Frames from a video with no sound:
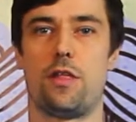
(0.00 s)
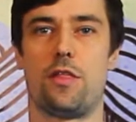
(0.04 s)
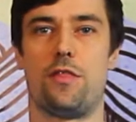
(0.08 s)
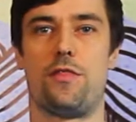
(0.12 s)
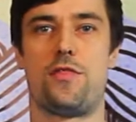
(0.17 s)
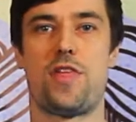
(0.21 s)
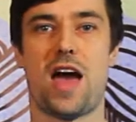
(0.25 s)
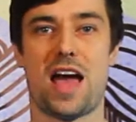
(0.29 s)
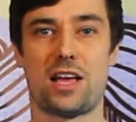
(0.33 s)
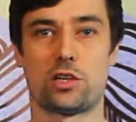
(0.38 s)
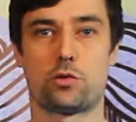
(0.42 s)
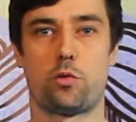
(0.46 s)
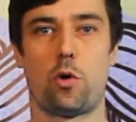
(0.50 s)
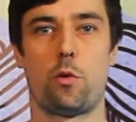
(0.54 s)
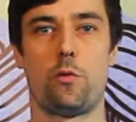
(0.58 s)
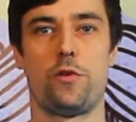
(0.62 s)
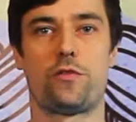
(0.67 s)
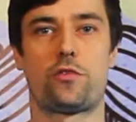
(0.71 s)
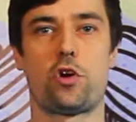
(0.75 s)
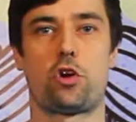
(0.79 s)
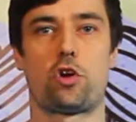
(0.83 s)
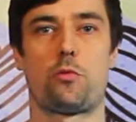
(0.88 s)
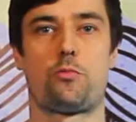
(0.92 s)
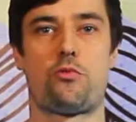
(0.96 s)
That's what we've
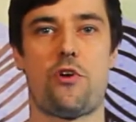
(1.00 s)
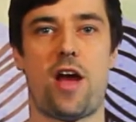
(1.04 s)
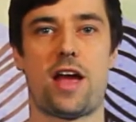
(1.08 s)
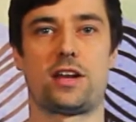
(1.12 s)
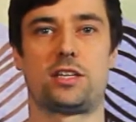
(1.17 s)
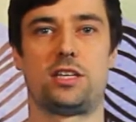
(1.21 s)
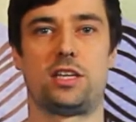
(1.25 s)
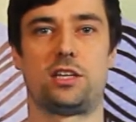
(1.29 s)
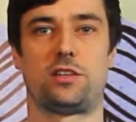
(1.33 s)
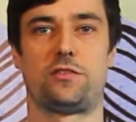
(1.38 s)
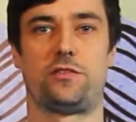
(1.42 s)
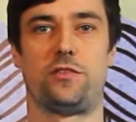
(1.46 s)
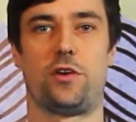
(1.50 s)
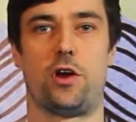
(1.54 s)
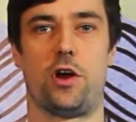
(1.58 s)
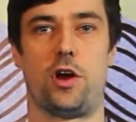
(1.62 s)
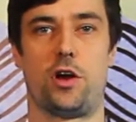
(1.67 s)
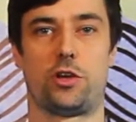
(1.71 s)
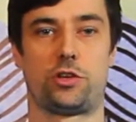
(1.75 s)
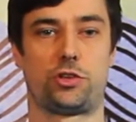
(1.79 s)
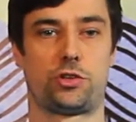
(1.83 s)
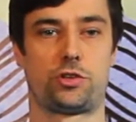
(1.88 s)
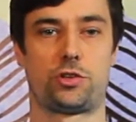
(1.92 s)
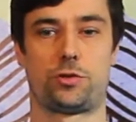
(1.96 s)
got to practice
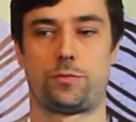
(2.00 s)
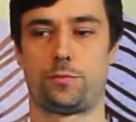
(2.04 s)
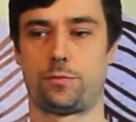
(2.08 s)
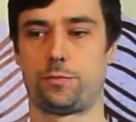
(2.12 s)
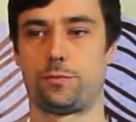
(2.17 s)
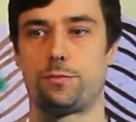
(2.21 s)
first.